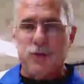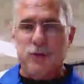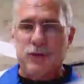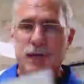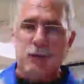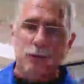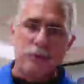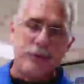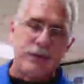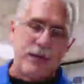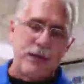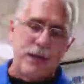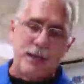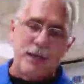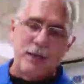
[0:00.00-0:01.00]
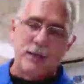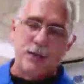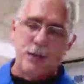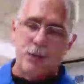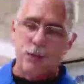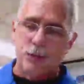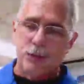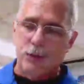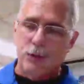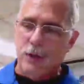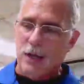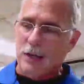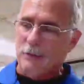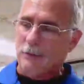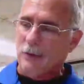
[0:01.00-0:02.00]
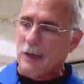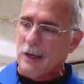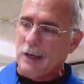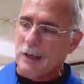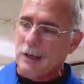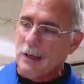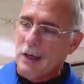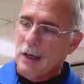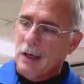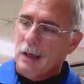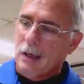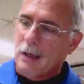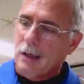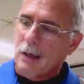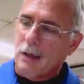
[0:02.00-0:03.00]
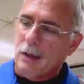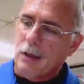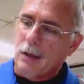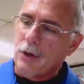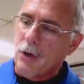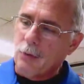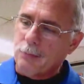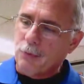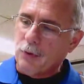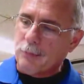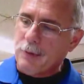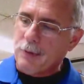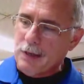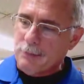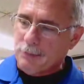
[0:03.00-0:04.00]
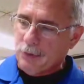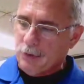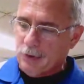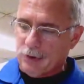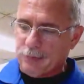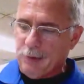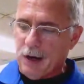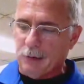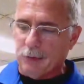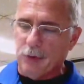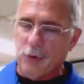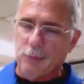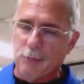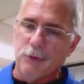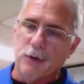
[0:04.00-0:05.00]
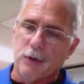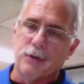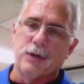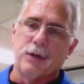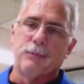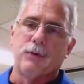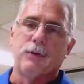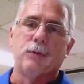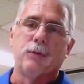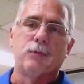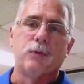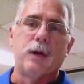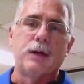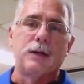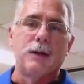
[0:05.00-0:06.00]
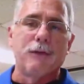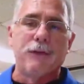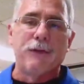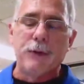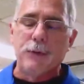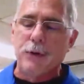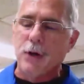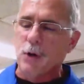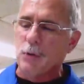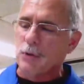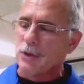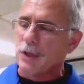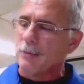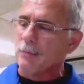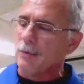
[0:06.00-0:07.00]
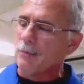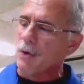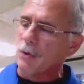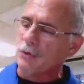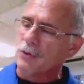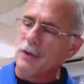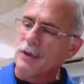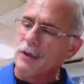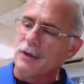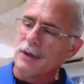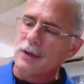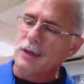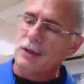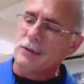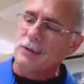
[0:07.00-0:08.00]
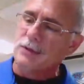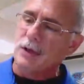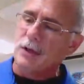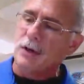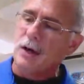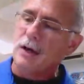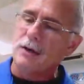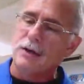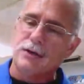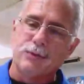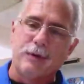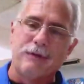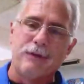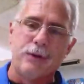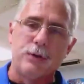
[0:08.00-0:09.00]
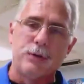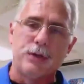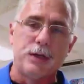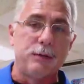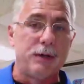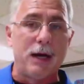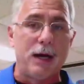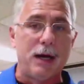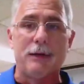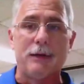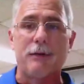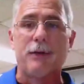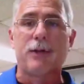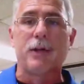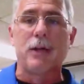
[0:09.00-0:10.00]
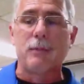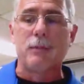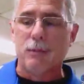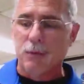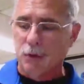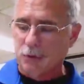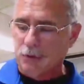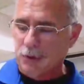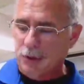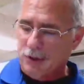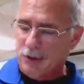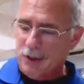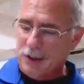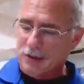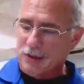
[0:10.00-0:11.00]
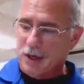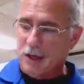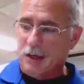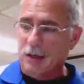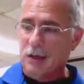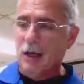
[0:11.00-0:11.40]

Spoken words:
that we'll be taking too, and they'll have a notebook paper or spiral notebook or something. They'll write a few notes in, but most of the things are on this review sheet. Not everything, but most of the things are.